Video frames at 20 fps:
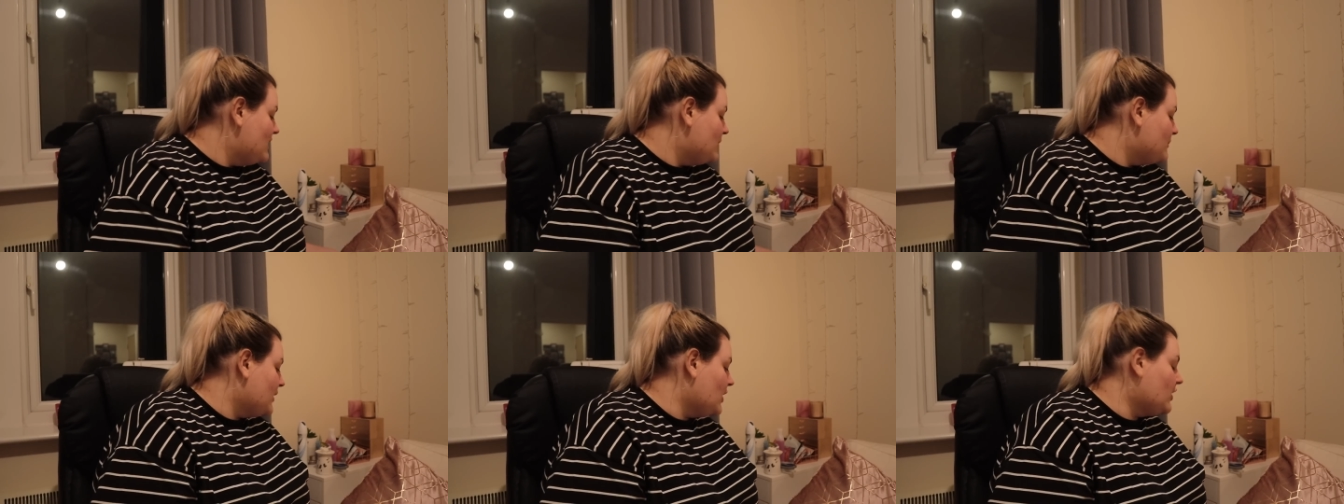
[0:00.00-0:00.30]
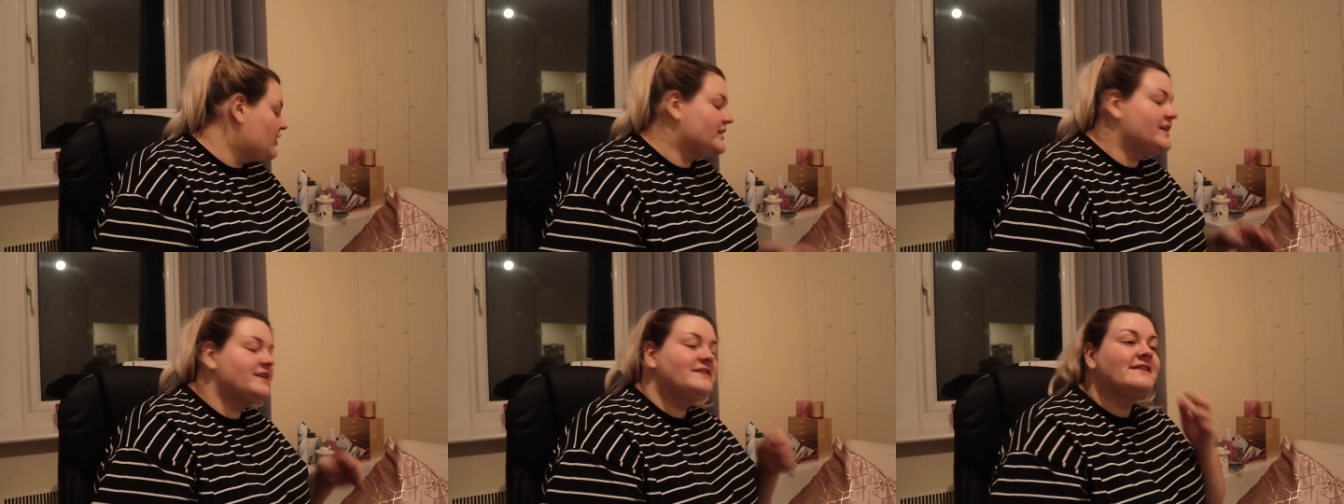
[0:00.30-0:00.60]
But
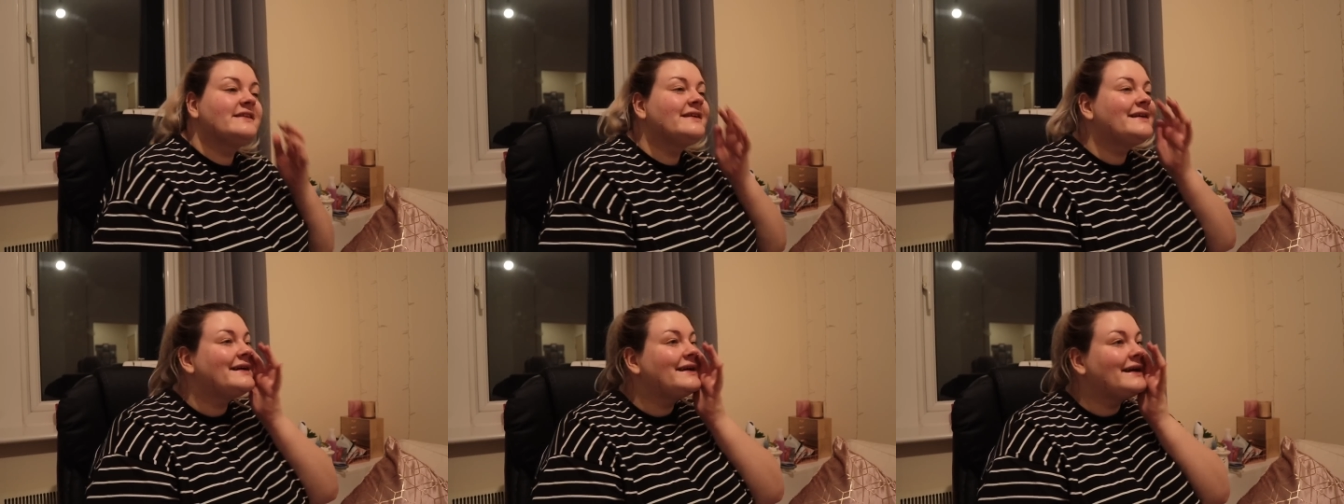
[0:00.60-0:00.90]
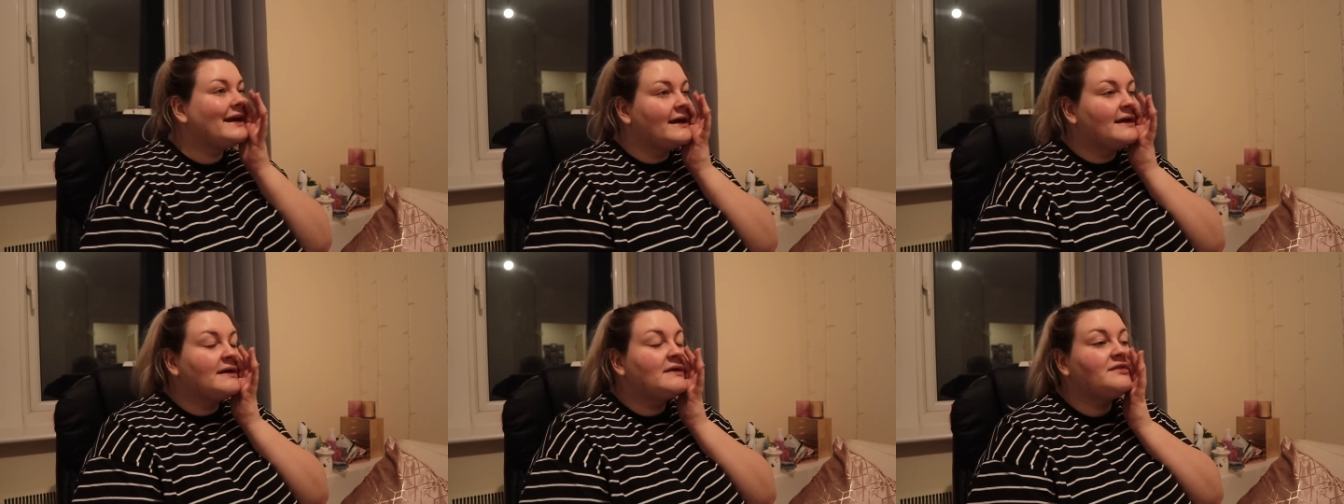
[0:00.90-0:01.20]
honestly,
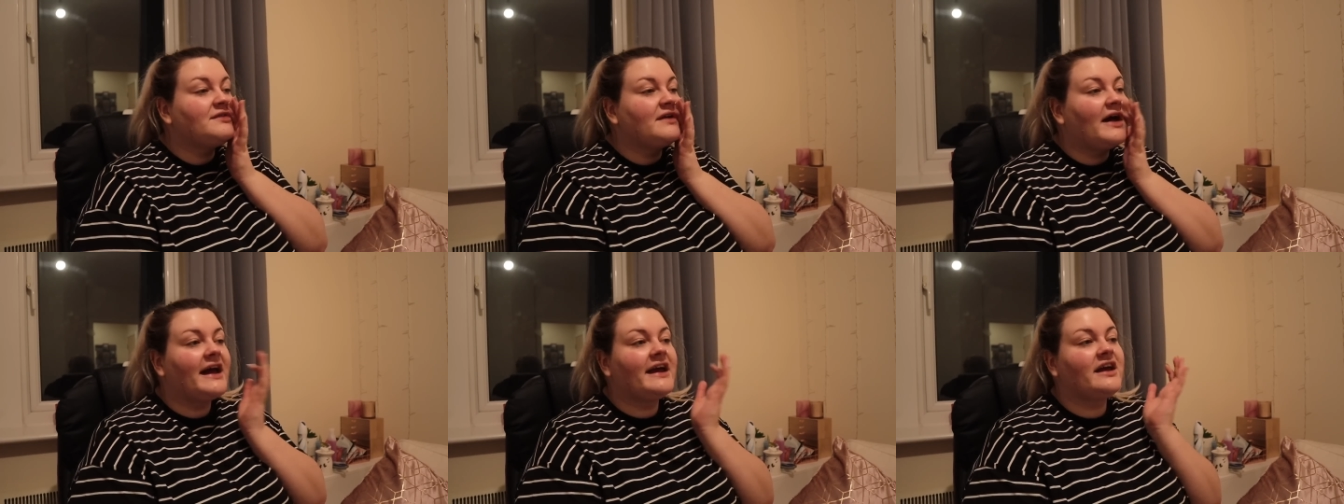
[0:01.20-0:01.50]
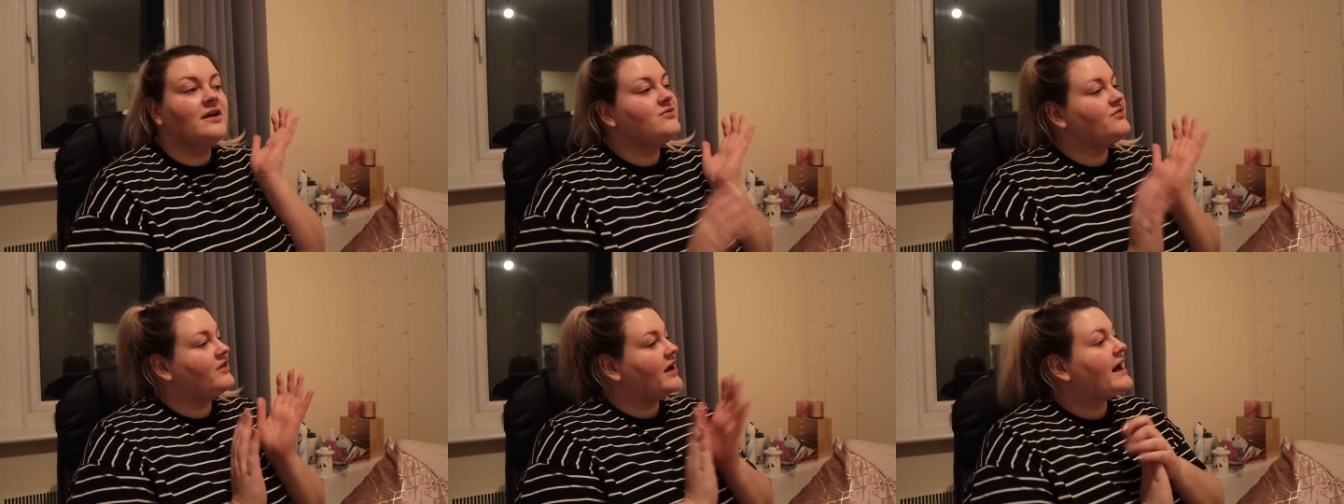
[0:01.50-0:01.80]
if I
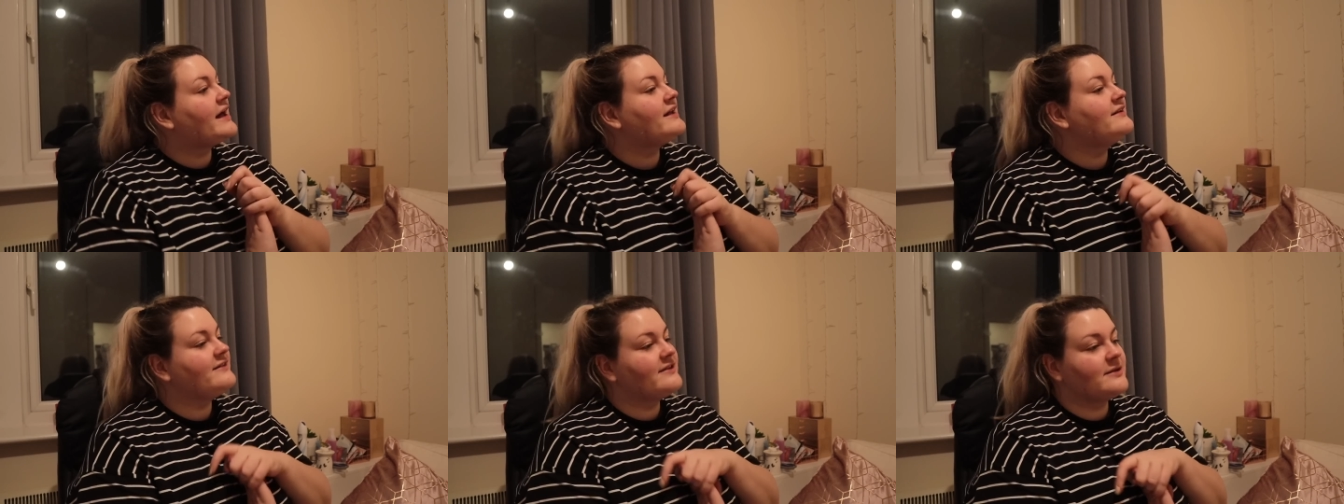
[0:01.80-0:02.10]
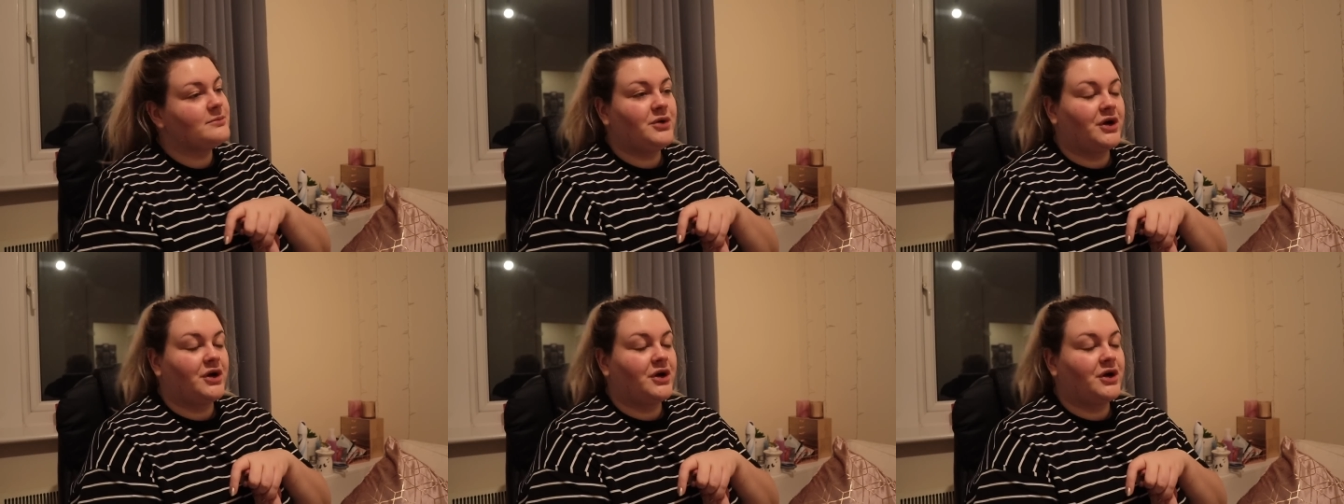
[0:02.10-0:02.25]
can find some